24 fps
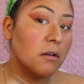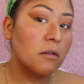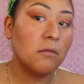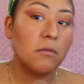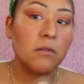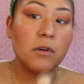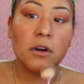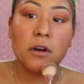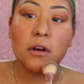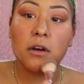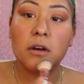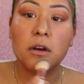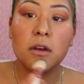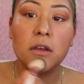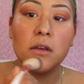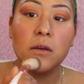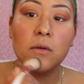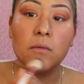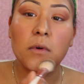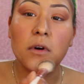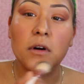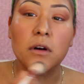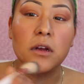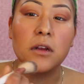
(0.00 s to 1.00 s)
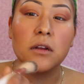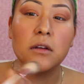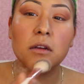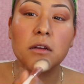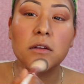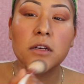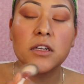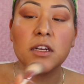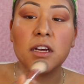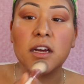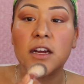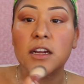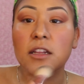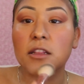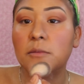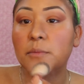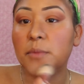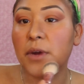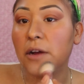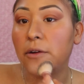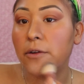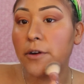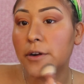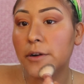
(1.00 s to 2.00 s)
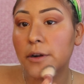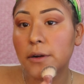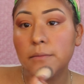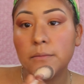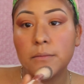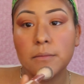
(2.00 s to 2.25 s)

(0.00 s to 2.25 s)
where you want to add the powder.